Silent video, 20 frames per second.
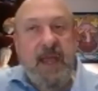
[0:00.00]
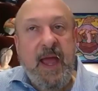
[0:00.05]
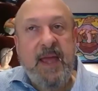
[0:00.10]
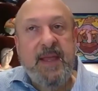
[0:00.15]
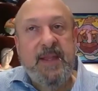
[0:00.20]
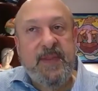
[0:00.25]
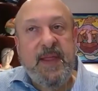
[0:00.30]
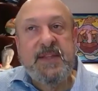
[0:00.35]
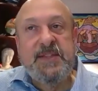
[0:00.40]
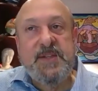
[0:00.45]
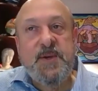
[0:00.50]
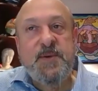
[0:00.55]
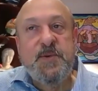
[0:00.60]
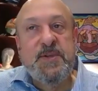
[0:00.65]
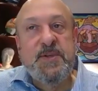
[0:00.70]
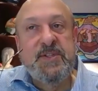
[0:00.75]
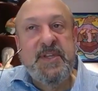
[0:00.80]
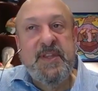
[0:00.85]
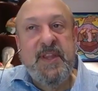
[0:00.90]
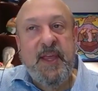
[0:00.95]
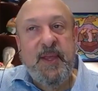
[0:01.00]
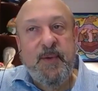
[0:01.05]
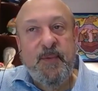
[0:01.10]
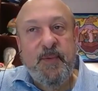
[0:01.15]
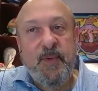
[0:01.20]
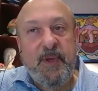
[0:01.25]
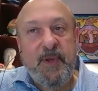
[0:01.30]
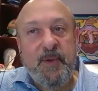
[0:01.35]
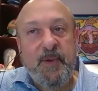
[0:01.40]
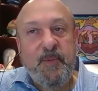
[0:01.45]
that's interesting that
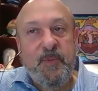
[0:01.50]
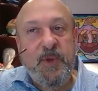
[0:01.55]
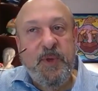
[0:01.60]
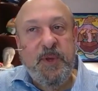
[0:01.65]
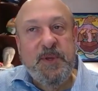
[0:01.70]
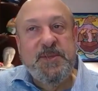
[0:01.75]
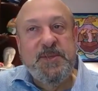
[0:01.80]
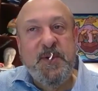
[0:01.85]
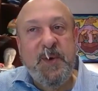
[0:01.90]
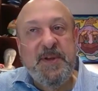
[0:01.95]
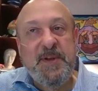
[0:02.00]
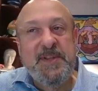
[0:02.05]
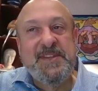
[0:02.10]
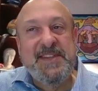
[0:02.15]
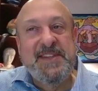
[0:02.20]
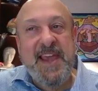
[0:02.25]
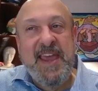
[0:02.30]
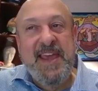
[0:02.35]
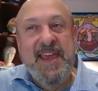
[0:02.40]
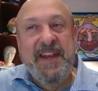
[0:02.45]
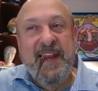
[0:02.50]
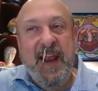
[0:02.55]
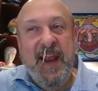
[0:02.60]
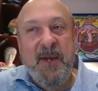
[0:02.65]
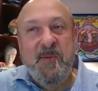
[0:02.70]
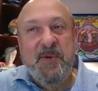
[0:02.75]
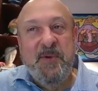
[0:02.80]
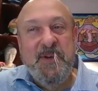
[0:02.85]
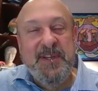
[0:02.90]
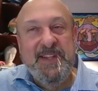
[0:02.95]
you when you started saying it, I
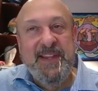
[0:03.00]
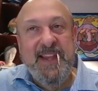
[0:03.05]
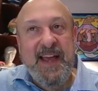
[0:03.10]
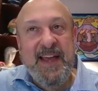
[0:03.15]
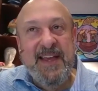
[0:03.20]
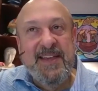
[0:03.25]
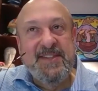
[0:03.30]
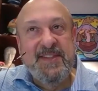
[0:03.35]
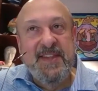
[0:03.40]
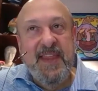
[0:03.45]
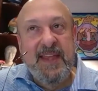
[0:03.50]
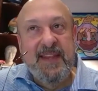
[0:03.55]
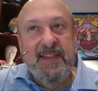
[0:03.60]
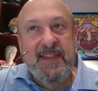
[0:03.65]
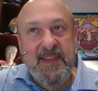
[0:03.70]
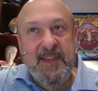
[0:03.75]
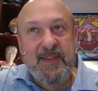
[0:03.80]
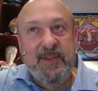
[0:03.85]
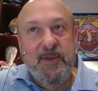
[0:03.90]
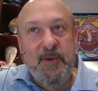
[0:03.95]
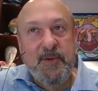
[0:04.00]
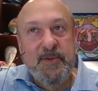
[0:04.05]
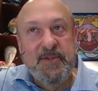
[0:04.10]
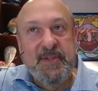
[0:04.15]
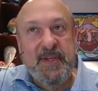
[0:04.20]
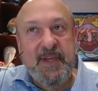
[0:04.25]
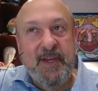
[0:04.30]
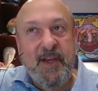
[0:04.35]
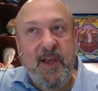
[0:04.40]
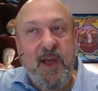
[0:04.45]
realized that there's
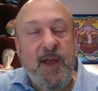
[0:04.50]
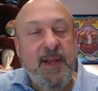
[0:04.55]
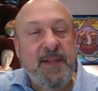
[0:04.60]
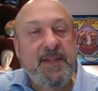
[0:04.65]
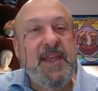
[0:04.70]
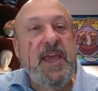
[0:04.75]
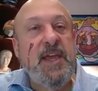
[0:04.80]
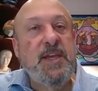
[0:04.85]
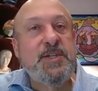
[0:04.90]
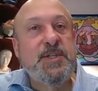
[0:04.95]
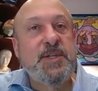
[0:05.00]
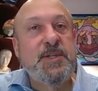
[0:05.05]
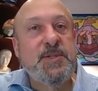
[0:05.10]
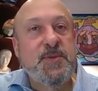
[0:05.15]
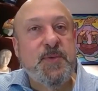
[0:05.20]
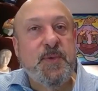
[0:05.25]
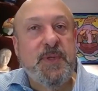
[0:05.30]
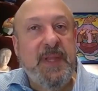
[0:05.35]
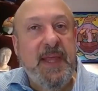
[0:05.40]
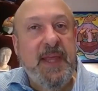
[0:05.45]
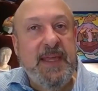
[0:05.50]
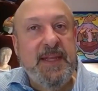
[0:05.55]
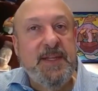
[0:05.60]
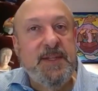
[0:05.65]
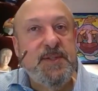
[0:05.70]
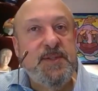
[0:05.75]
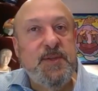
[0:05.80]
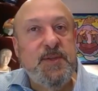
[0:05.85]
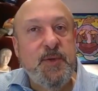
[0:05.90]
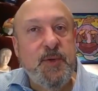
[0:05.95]
connotations
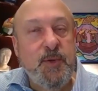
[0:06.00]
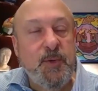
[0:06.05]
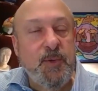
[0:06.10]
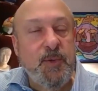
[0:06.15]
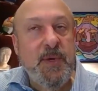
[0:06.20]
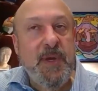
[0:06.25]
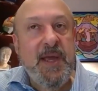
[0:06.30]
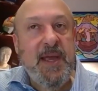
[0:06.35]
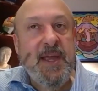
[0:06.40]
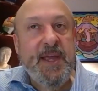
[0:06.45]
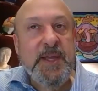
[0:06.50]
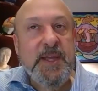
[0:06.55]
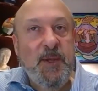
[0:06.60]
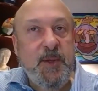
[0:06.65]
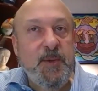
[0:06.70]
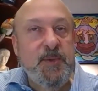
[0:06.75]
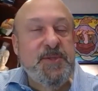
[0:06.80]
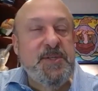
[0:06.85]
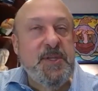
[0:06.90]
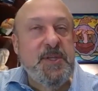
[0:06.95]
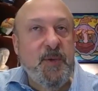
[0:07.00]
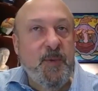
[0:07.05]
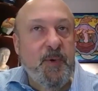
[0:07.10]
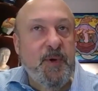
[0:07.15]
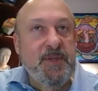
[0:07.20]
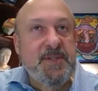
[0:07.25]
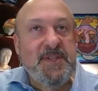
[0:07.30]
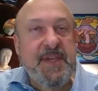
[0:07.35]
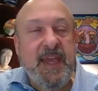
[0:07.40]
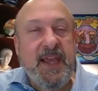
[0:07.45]
related to using the
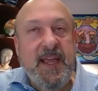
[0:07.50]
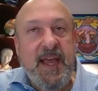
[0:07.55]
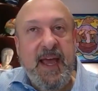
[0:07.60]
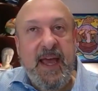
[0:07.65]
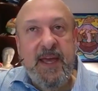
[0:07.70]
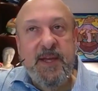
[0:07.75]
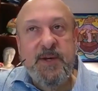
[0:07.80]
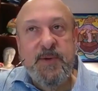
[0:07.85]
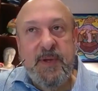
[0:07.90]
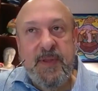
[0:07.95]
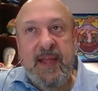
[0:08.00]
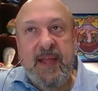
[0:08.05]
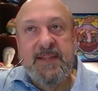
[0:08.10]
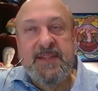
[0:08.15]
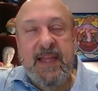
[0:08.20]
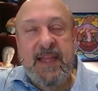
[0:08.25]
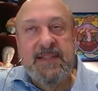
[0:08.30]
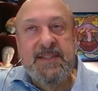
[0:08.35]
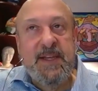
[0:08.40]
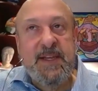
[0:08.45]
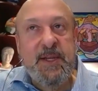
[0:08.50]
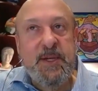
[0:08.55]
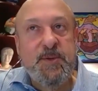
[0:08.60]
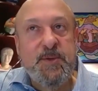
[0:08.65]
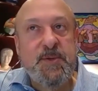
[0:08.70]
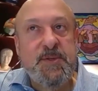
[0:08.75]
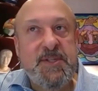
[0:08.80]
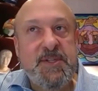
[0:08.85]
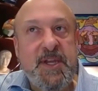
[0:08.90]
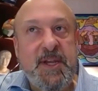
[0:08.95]
word psychiatry. That's an
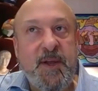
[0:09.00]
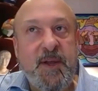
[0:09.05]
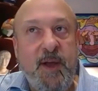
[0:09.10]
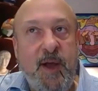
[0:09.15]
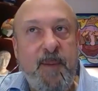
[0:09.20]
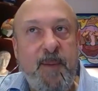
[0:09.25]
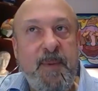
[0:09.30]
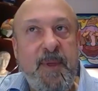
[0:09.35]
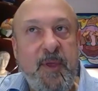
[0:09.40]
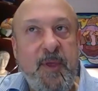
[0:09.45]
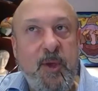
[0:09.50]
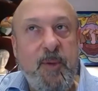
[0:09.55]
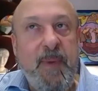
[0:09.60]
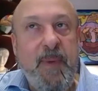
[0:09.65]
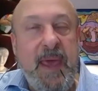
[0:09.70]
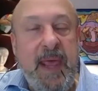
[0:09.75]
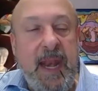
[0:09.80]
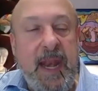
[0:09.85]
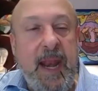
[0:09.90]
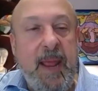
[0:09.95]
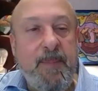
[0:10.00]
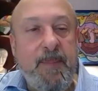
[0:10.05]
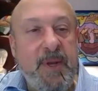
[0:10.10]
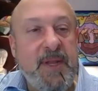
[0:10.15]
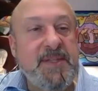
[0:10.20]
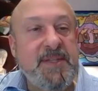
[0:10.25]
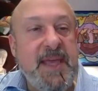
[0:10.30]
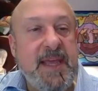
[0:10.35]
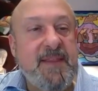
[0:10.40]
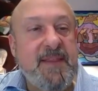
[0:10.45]
interesting comment that you made, and I'm going
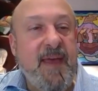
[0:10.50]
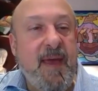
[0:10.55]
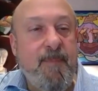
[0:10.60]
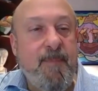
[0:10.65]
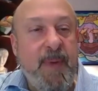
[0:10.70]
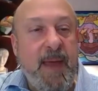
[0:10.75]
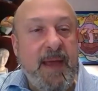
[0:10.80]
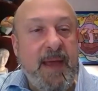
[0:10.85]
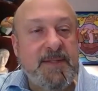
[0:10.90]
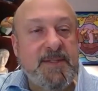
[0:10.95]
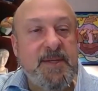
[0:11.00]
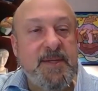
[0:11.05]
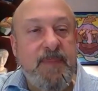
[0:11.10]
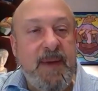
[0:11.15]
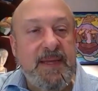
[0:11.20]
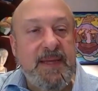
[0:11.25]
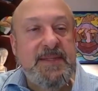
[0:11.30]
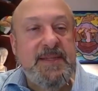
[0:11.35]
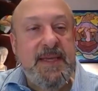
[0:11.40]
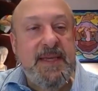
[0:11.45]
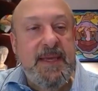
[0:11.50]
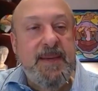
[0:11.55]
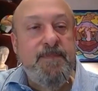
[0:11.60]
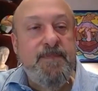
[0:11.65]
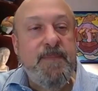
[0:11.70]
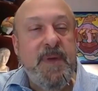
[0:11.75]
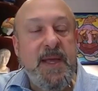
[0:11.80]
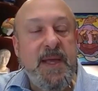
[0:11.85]
to take that back to my team.